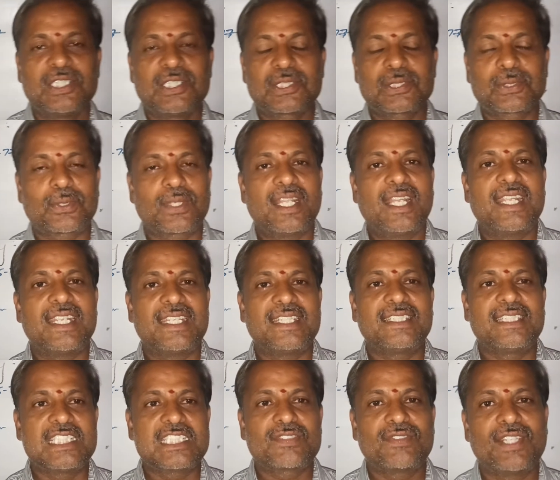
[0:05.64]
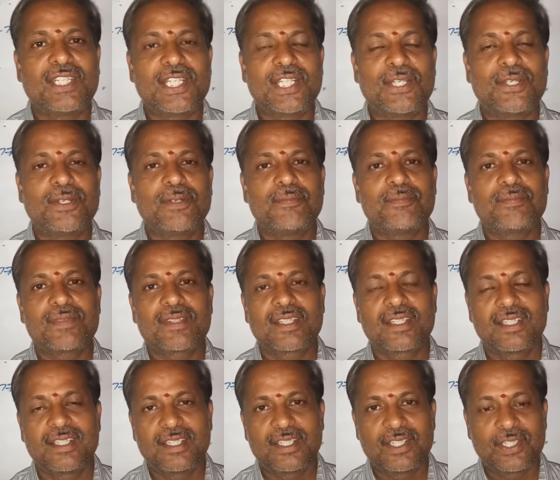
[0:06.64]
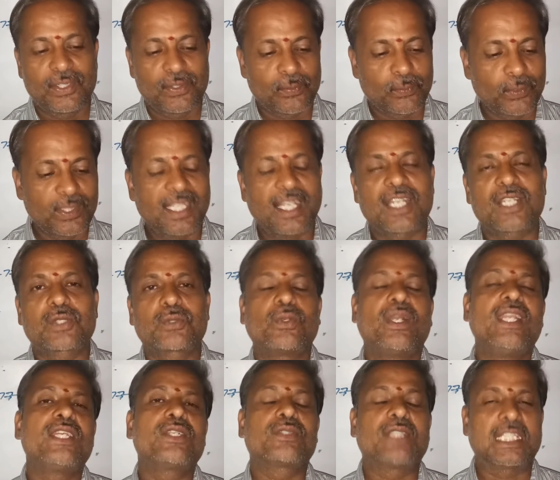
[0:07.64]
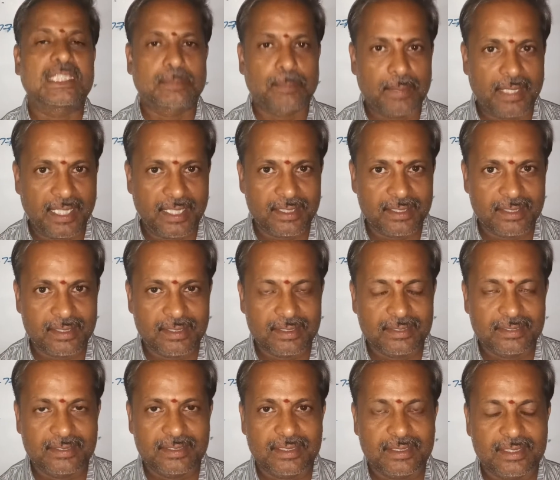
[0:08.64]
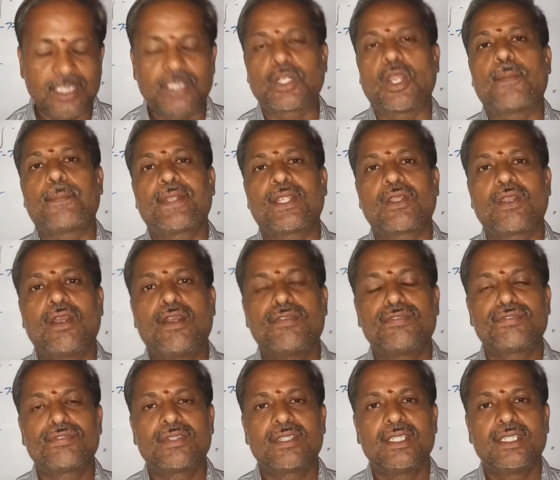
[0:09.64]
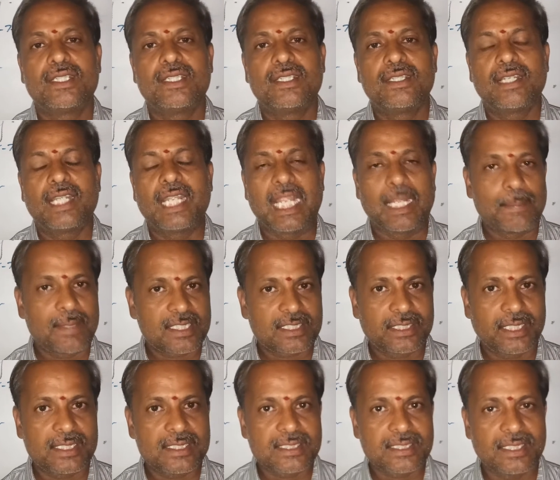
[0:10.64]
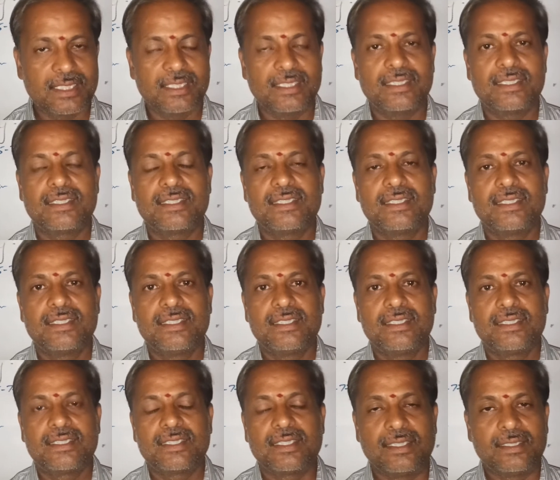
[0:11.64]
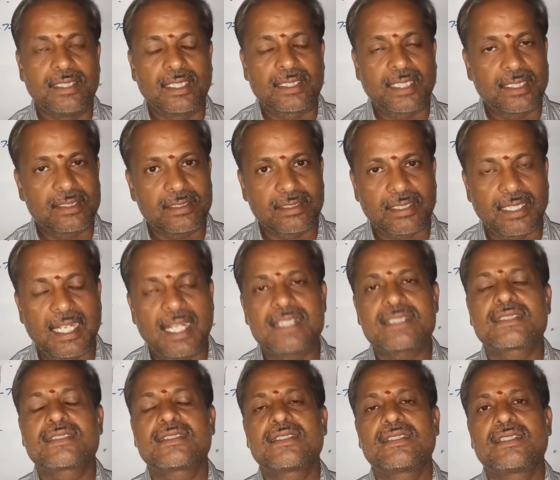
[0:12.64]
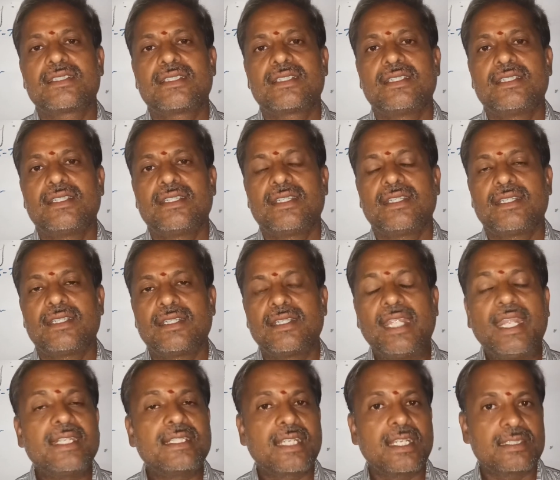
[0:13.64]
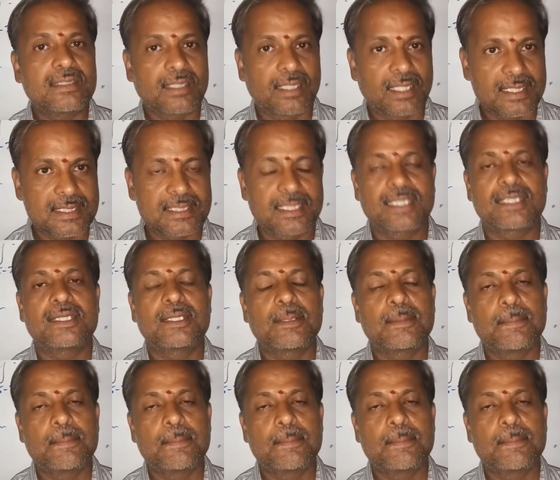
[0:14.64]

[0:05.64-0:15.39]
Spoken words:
today in this video we are going to explain the topic of emergency in the 10th class 18th lesson.